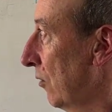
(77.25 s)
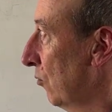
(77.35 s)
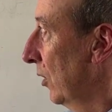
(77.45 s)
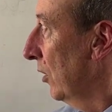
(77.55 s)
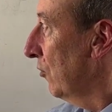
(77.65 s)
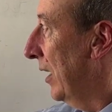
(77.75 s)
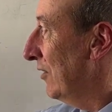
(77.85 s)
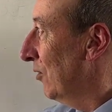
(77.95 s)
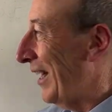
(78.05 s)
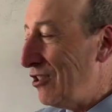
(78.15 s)
Really
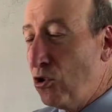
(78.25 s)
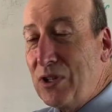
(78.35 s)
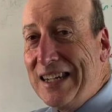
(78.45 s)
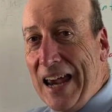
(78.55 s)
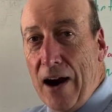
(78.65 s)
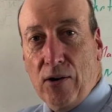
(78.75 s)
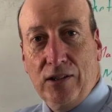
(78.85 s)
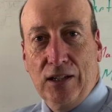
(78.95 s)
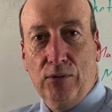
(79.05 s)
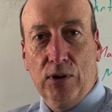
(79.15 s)
great. So that's your
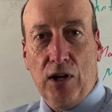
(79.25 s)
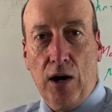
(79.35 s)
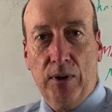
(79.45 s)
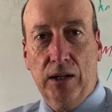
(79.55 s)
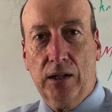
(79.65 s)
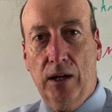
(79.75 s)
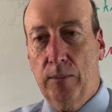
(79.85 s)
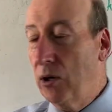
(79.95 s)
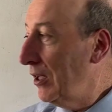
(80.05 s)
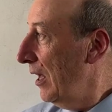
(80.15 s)
guaranteed retirement
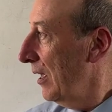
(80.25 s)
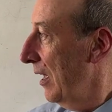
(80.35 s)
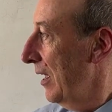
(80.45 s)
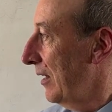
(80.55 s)
income, okay?